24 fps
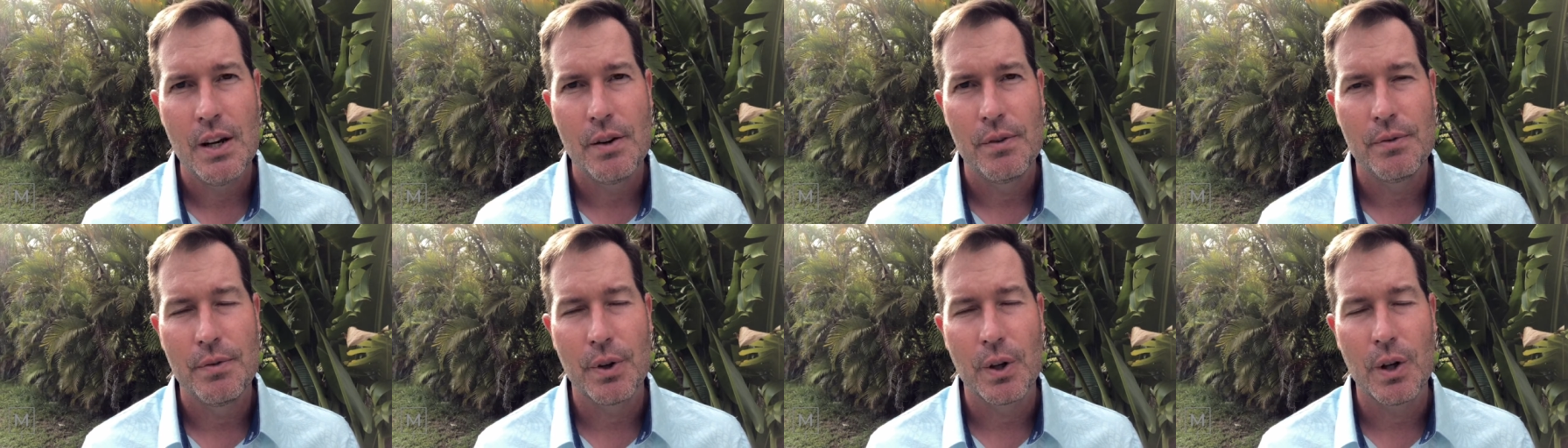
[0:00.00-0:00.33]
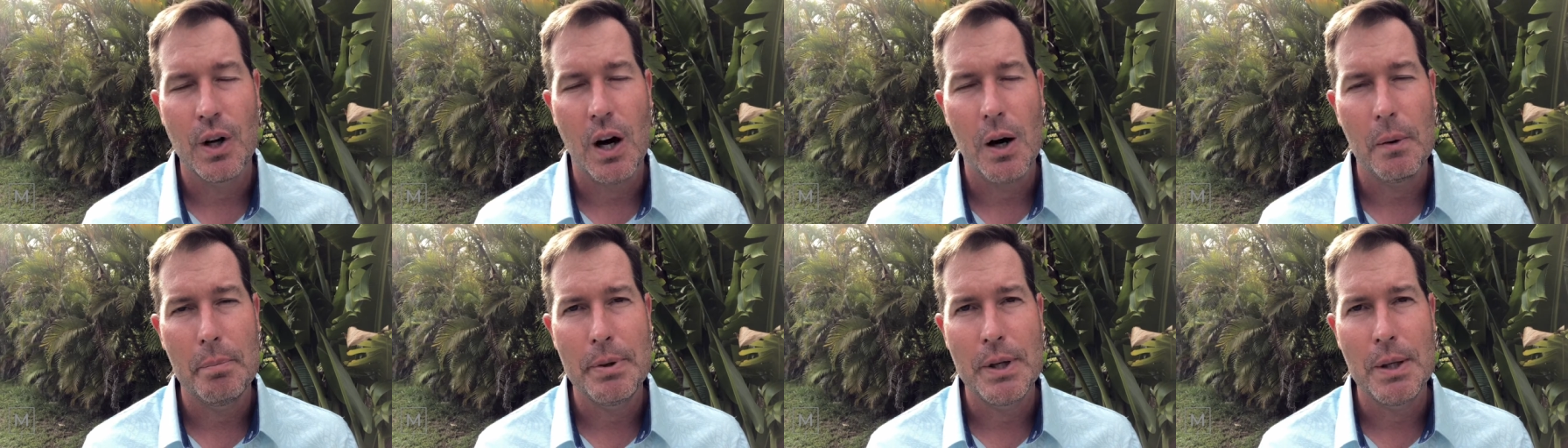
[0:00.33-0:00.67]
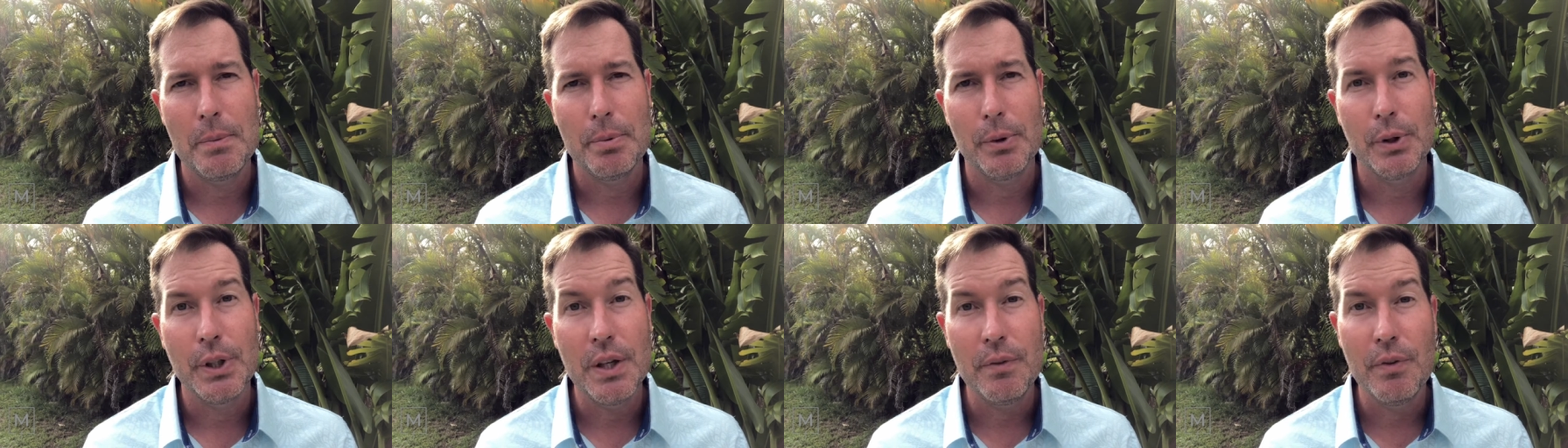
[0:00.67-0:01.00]
for all
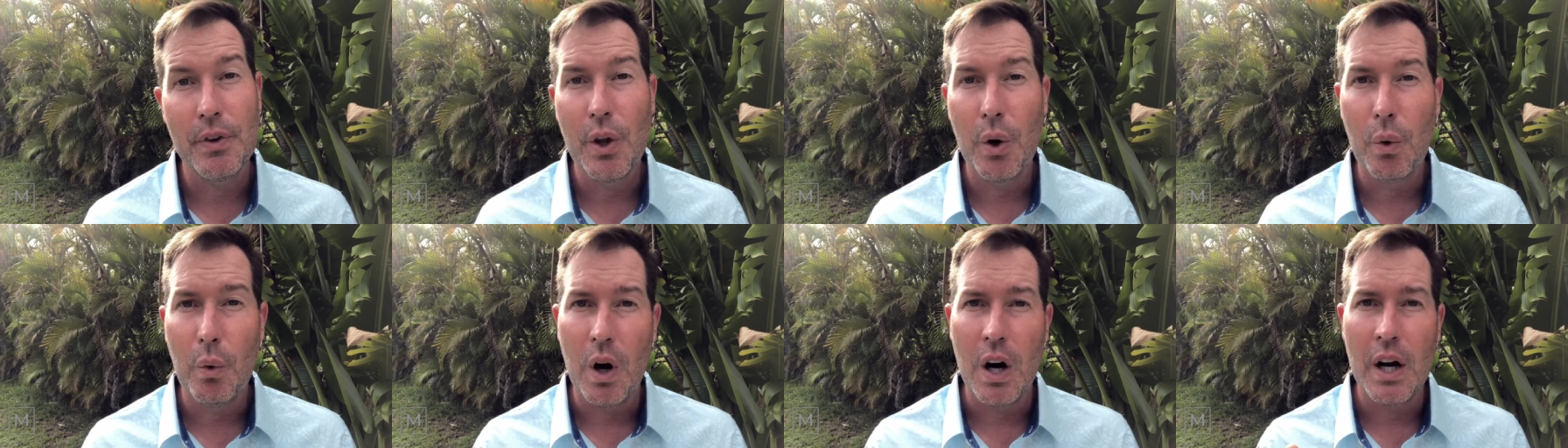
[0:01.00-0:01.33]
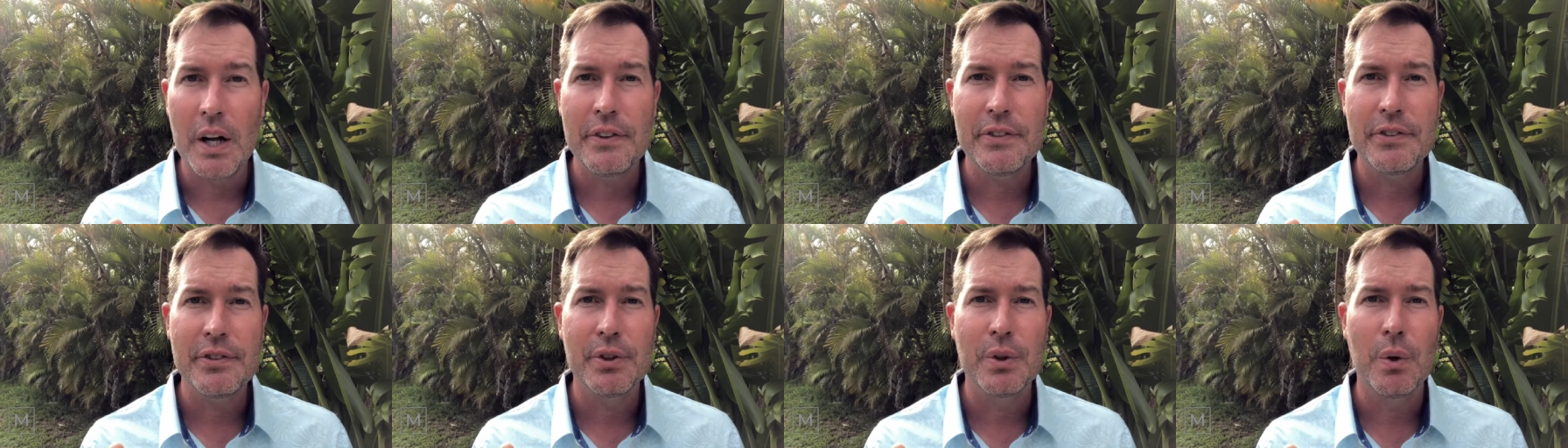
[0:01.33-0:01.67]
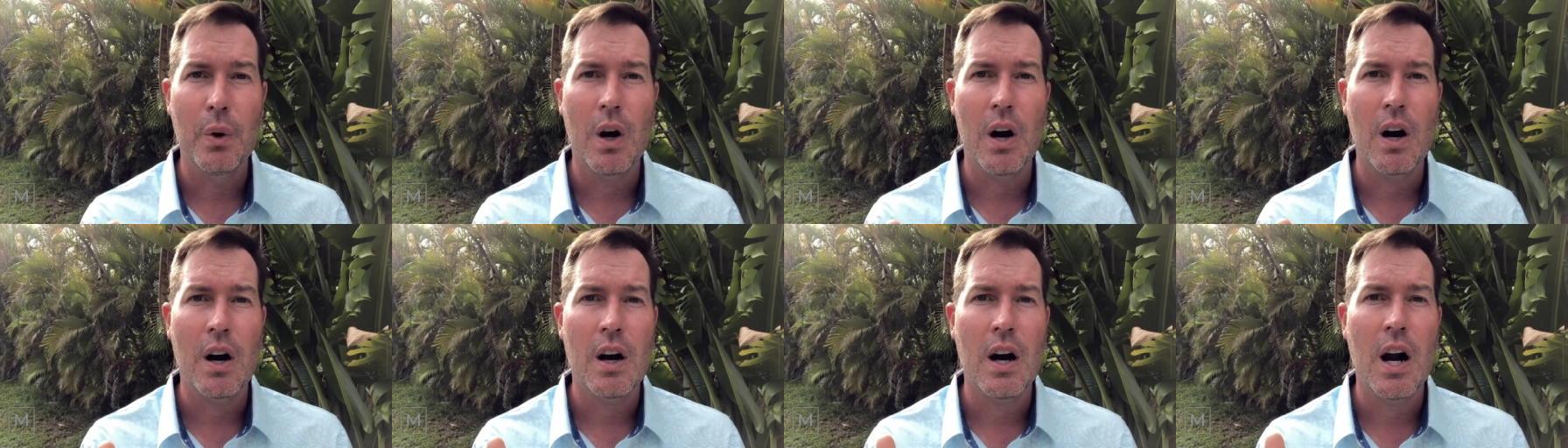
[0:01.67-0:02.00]
people, even the ones who
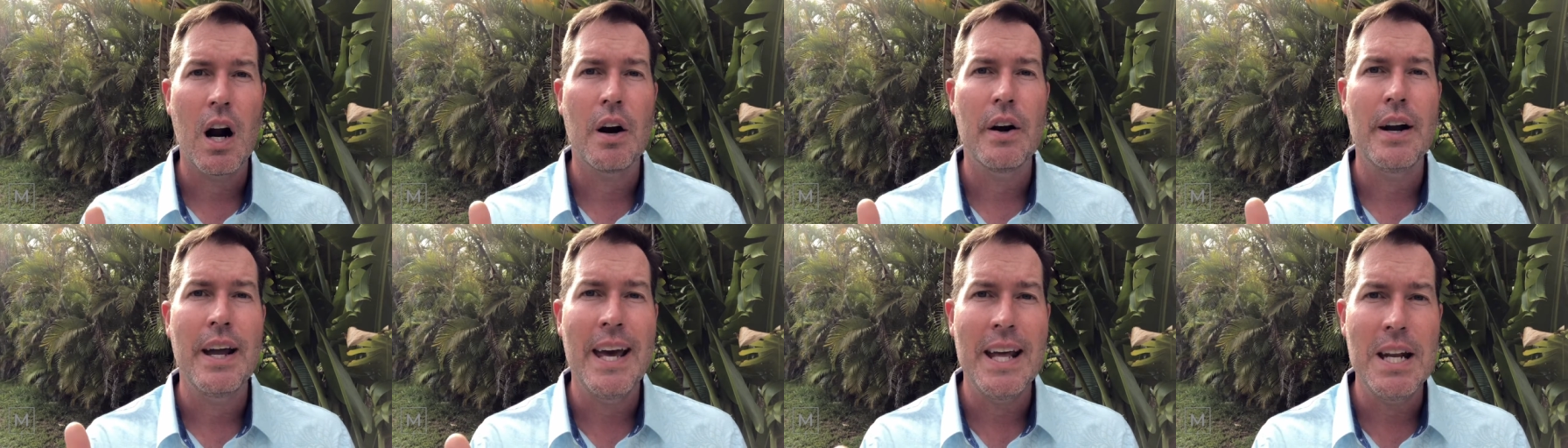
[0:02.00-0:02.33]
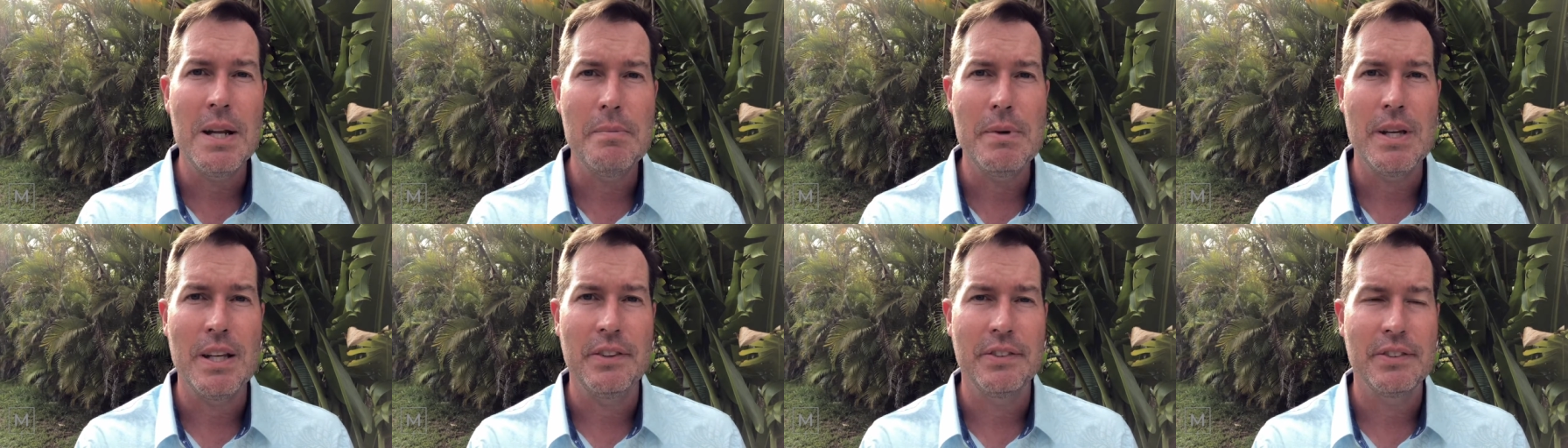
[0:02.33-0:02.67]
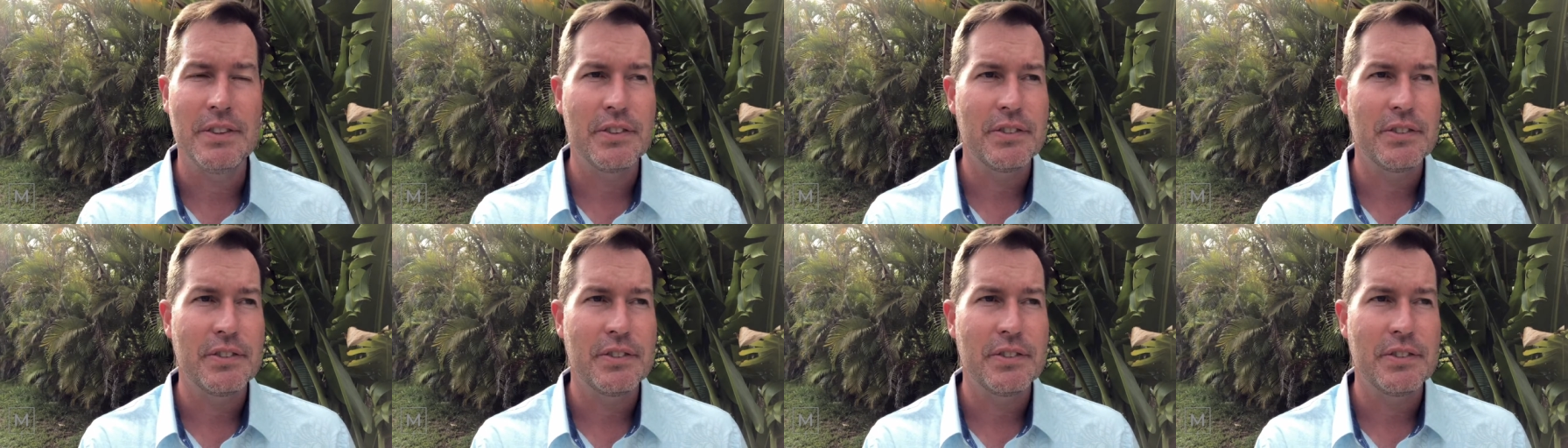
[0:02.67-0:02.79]
are our enemies.